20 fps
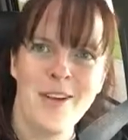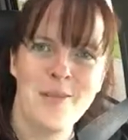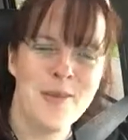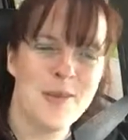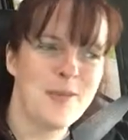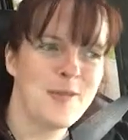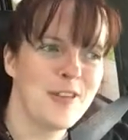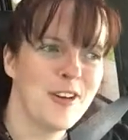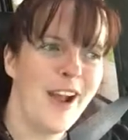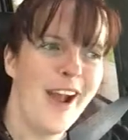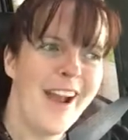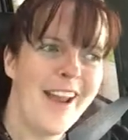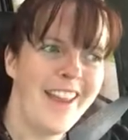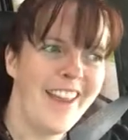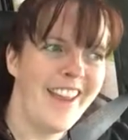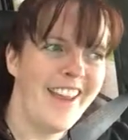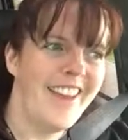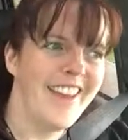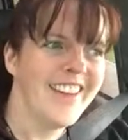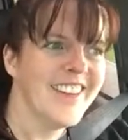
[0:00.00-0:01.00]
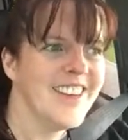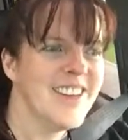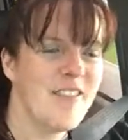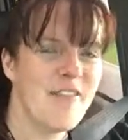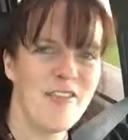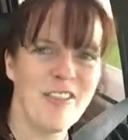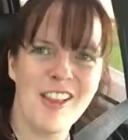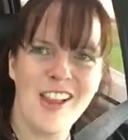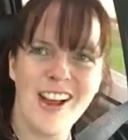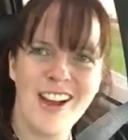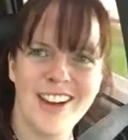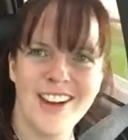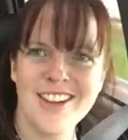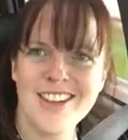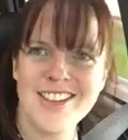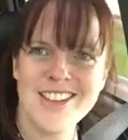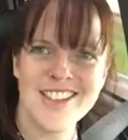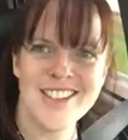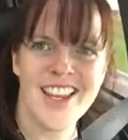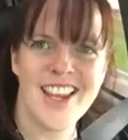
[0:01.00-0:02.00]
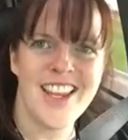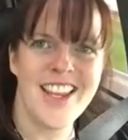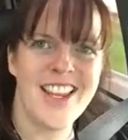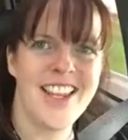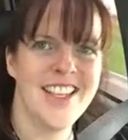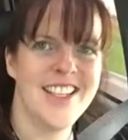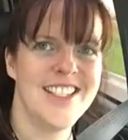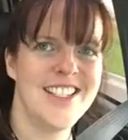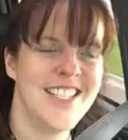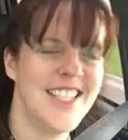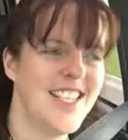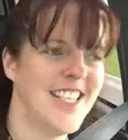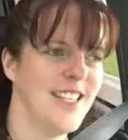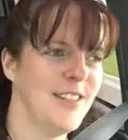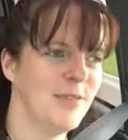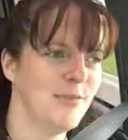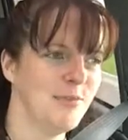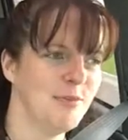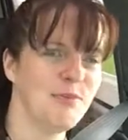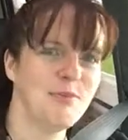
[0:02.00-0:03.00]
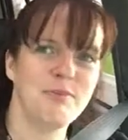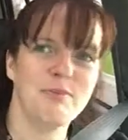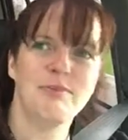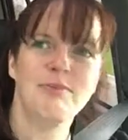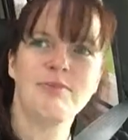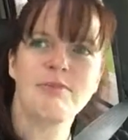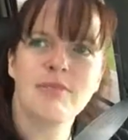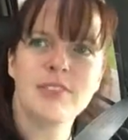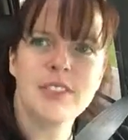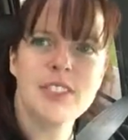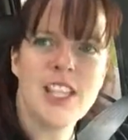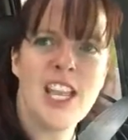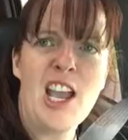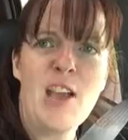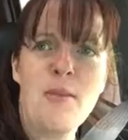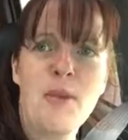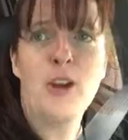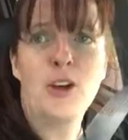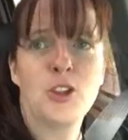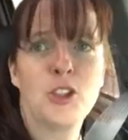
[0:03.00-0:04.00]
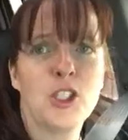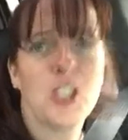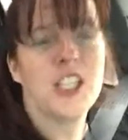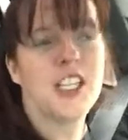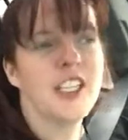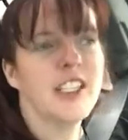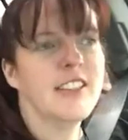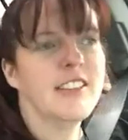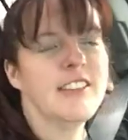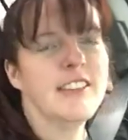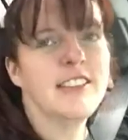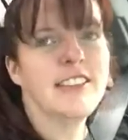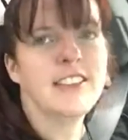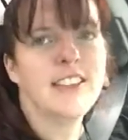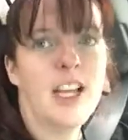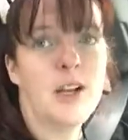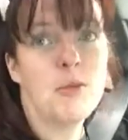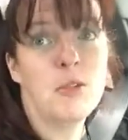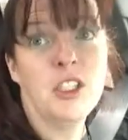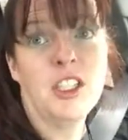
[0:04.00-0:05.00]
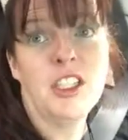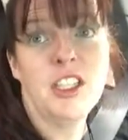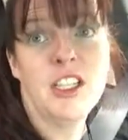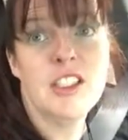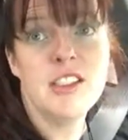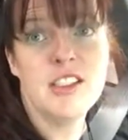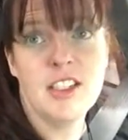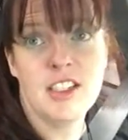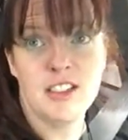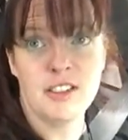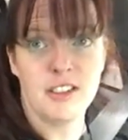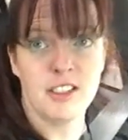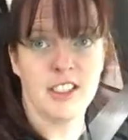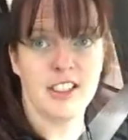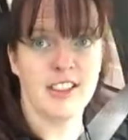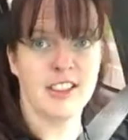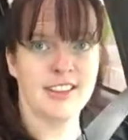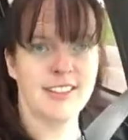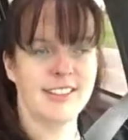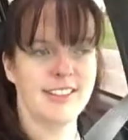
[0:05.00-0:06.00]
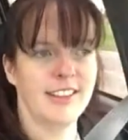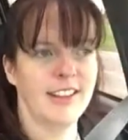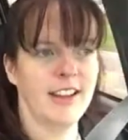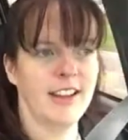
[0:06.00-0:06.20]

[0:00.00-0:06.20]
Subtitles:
happy Friday. Vlogust day 18. I'm all crooked. I'm really not sitting crooked.